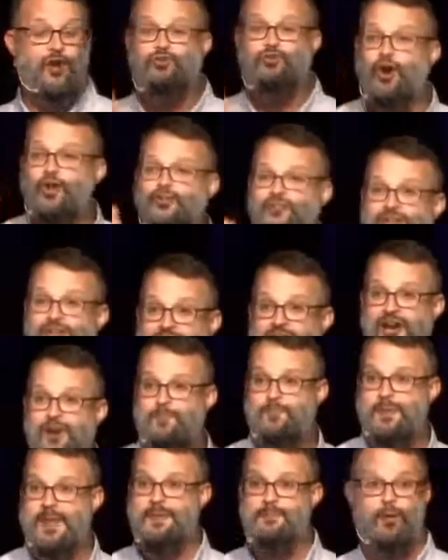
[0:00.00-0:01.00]
who draws
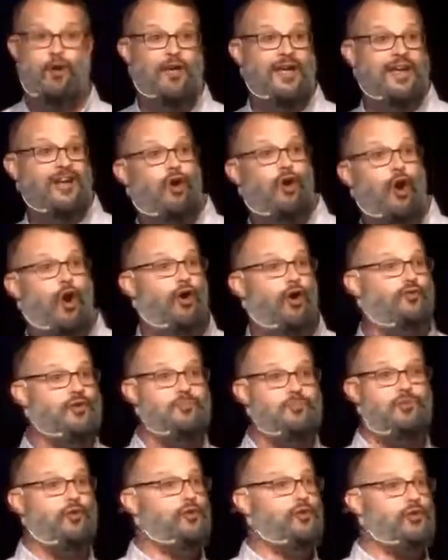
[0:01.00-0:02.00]
near to people and
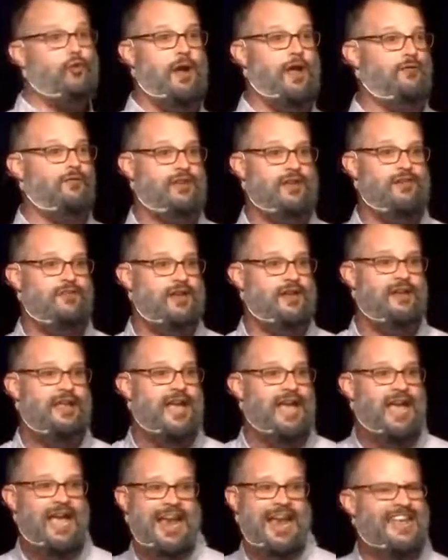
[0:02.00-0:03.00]
calls them to a new way of
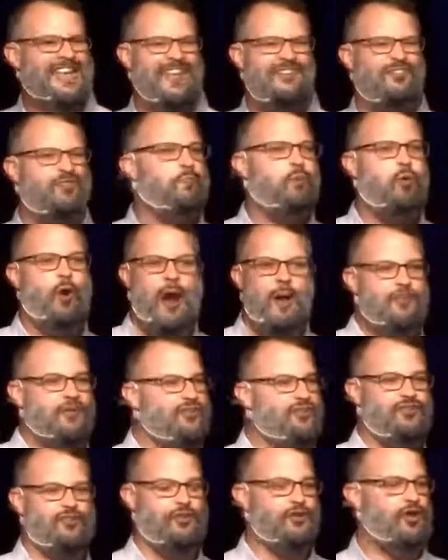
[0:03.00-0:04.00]
living, and he gives
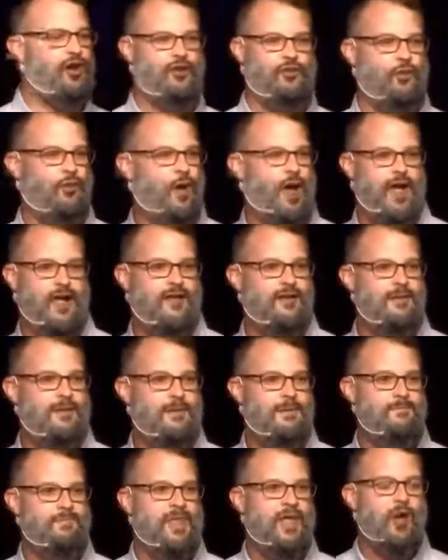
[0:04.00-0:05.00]
promises along the way.
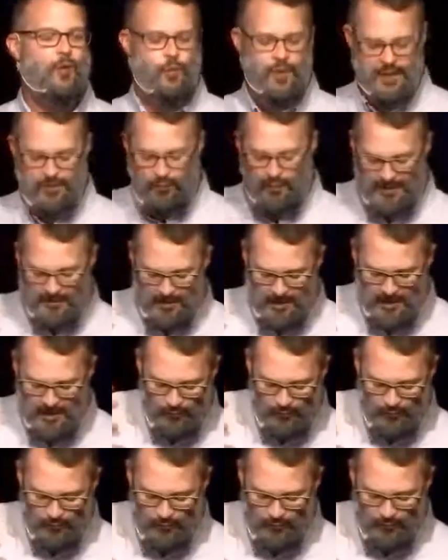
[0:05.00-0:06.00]
When, when,
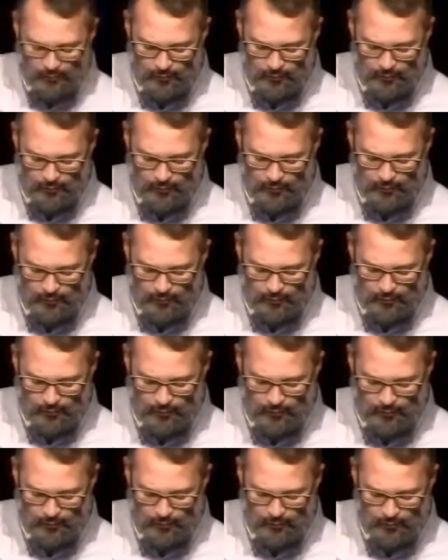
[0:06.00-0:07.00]
when the
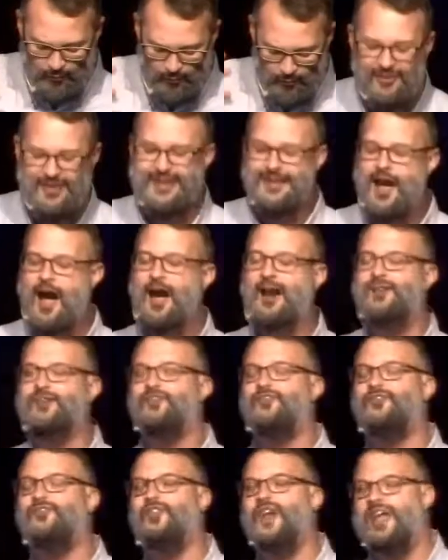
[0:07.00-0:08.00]
Psalms declare that God
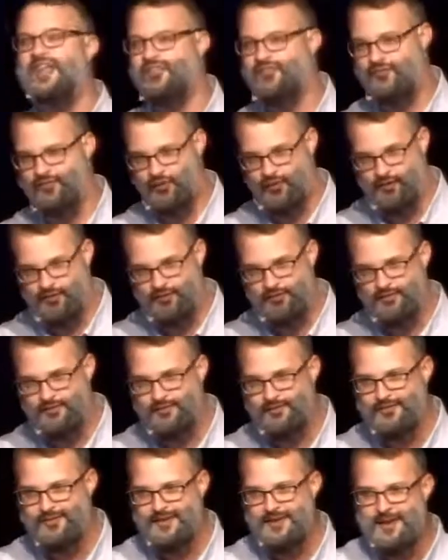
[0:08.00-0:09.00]
is faithful,
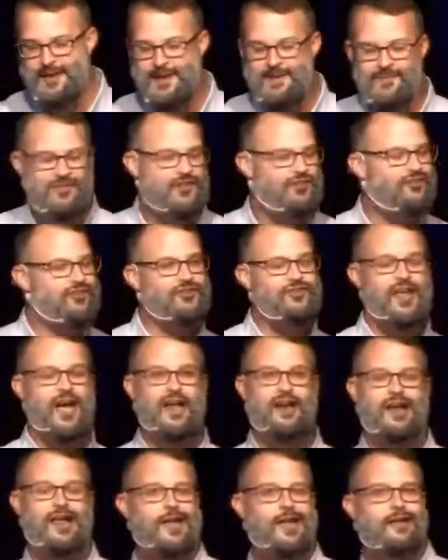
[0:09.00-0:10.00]
this is
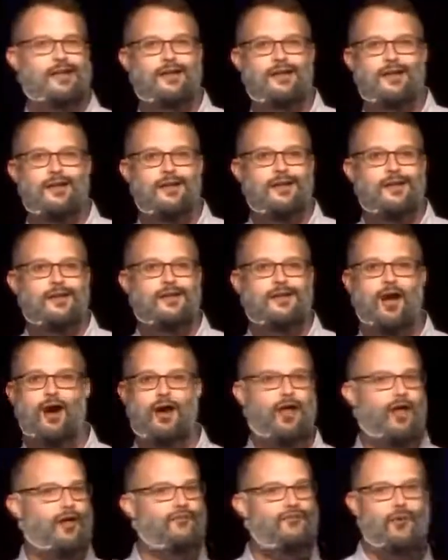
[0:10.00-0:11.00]
not like
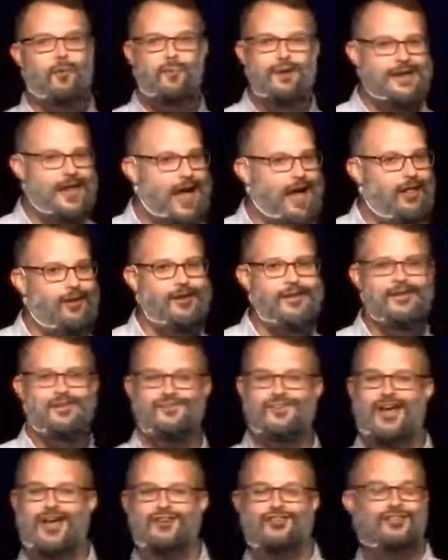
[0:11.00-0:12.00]
cut off from reality,
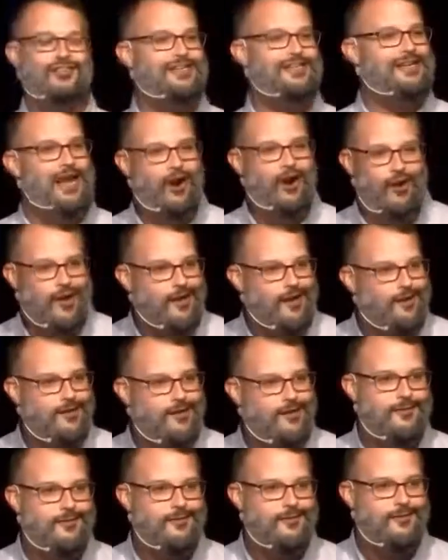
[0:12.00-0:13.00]
it's not
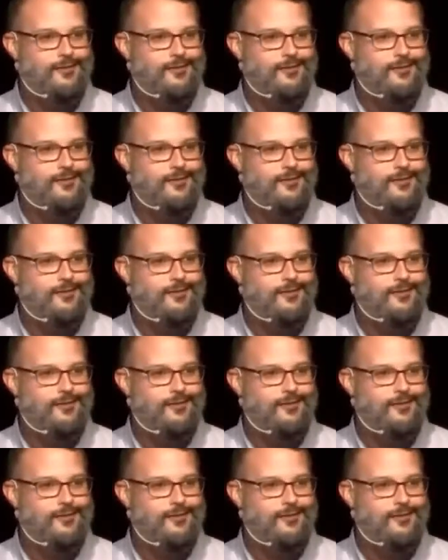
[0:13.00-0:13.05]
generic.